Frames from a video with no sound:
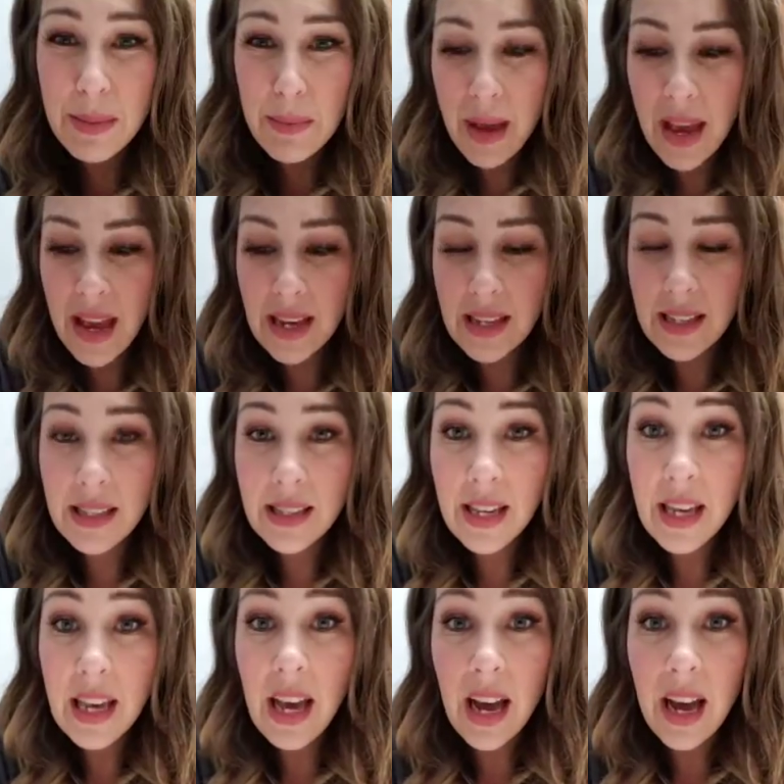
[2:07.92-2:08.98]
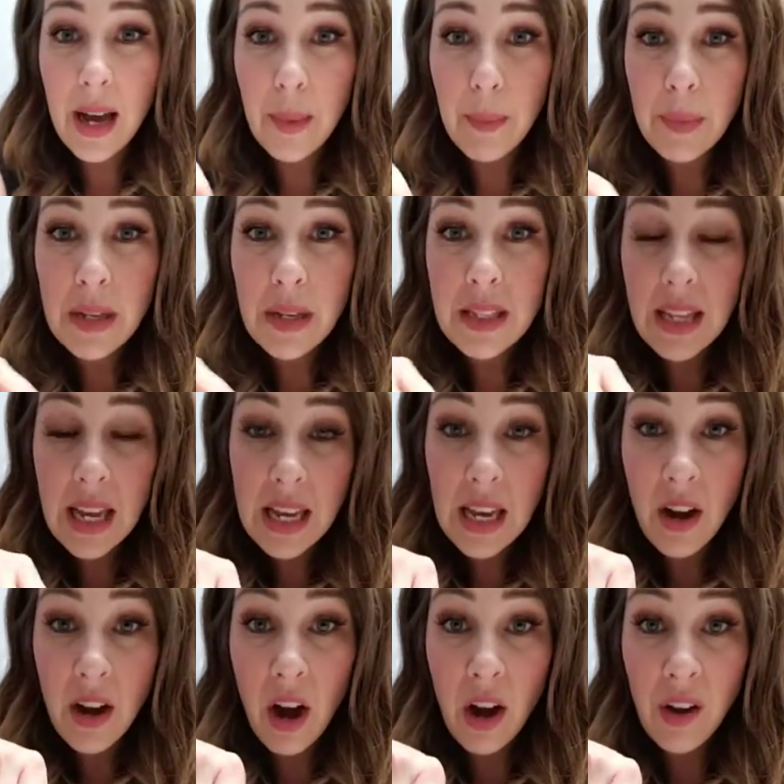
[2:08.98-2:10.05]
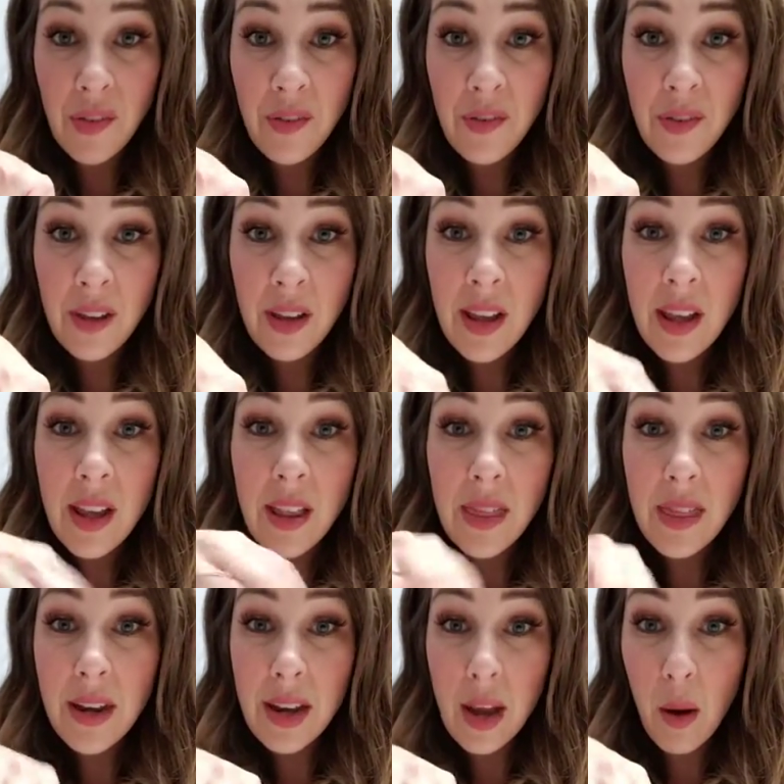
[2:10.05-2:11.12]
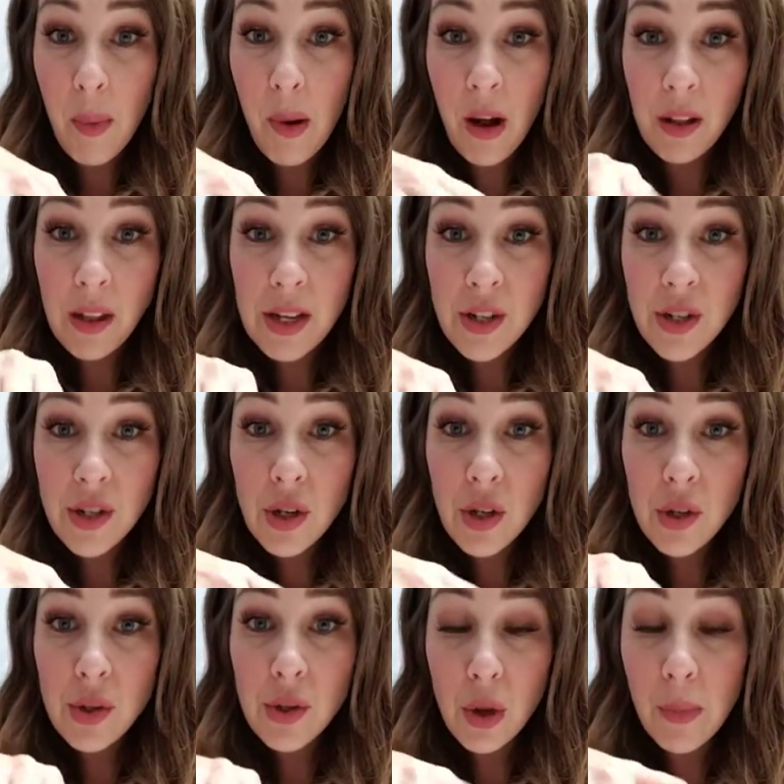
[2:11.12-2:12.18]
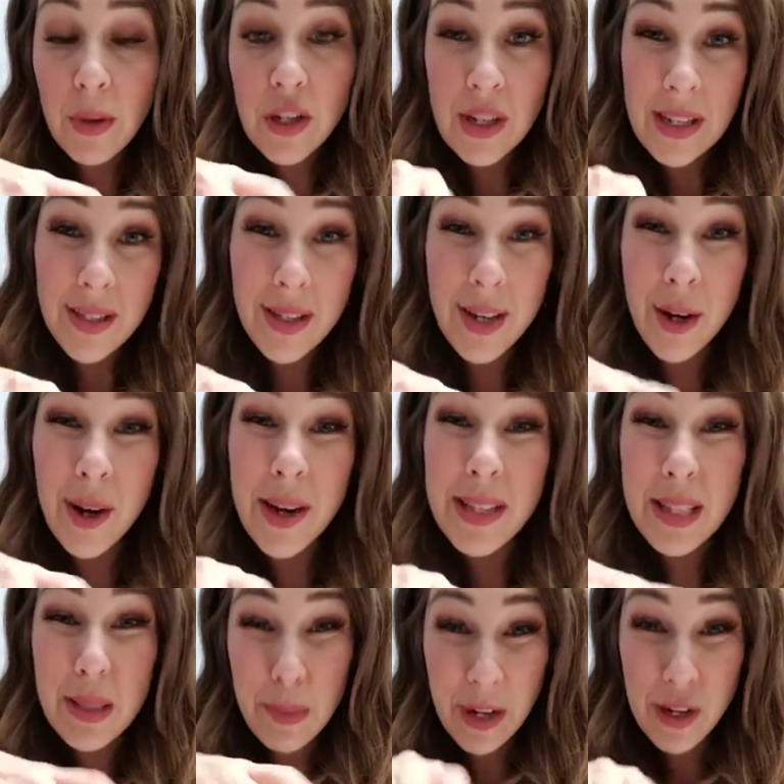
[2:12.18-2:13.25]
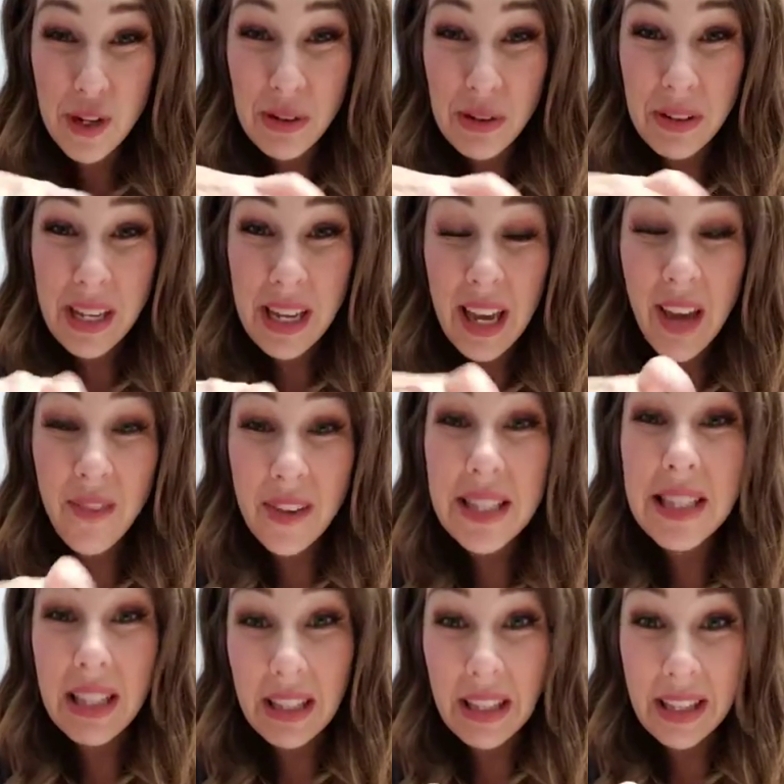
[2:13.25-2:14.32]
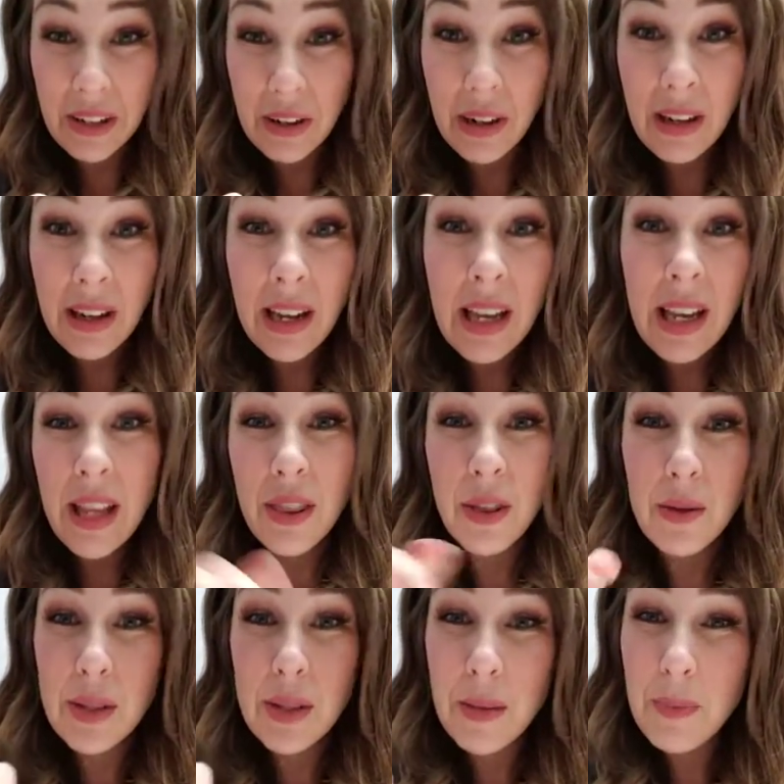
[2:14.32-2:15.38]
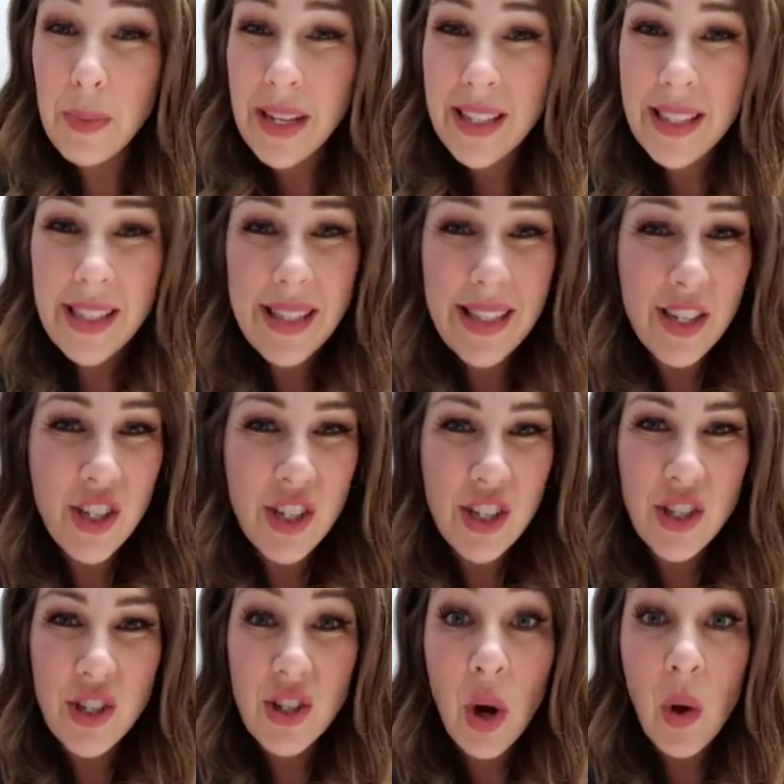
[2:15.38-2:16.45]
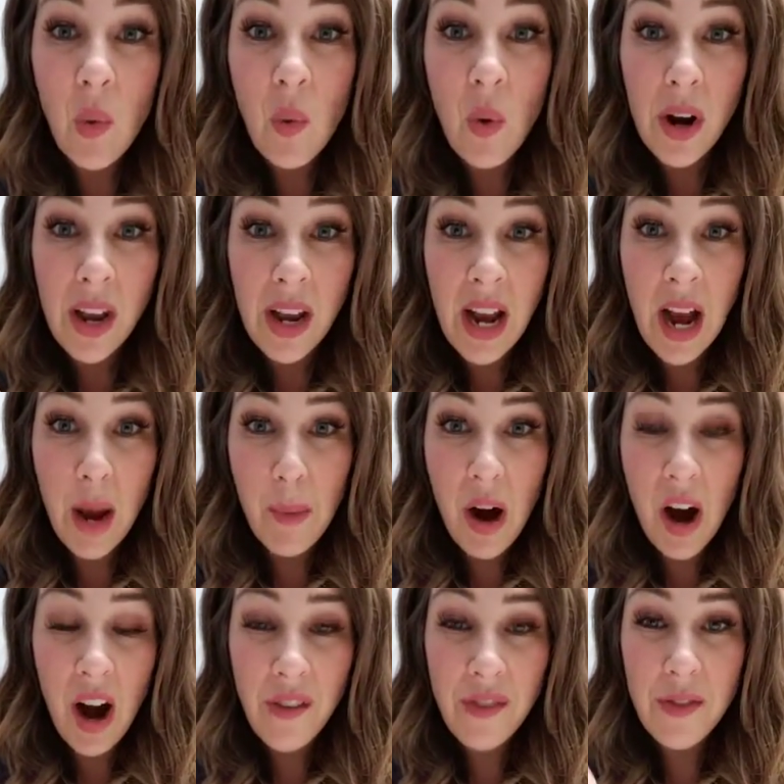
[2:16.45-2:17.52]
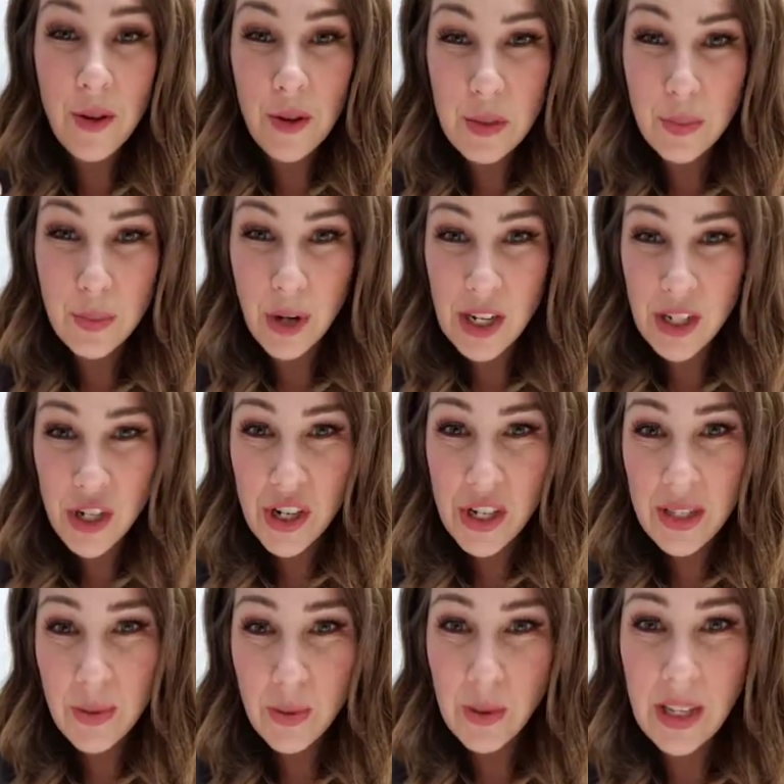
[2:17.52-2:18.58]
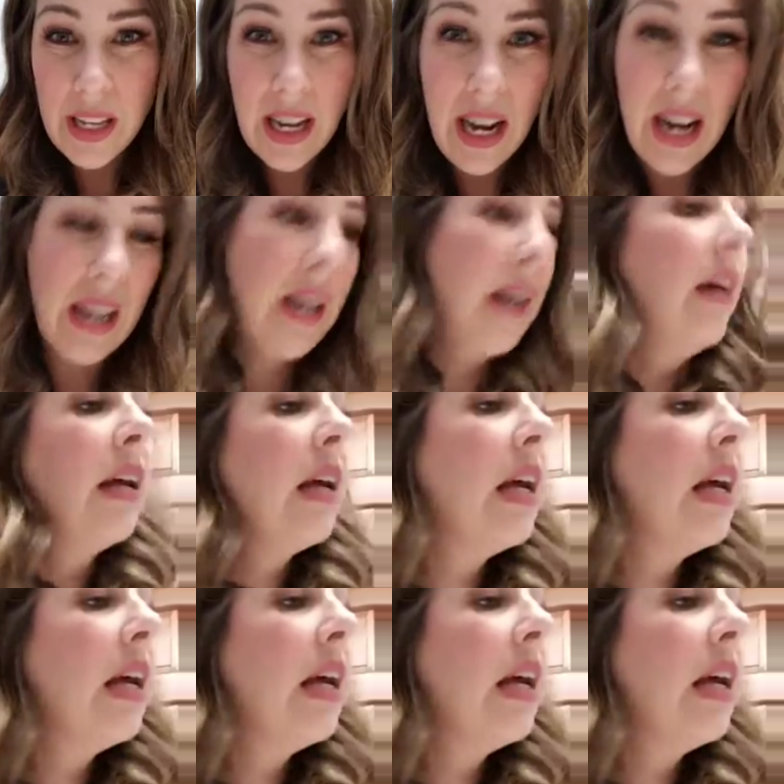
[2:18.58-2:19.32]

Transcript: makes taking off the nail polish so much easier, especially if it's glitter. Those pieces that just don't want to come off, those brushes really kind of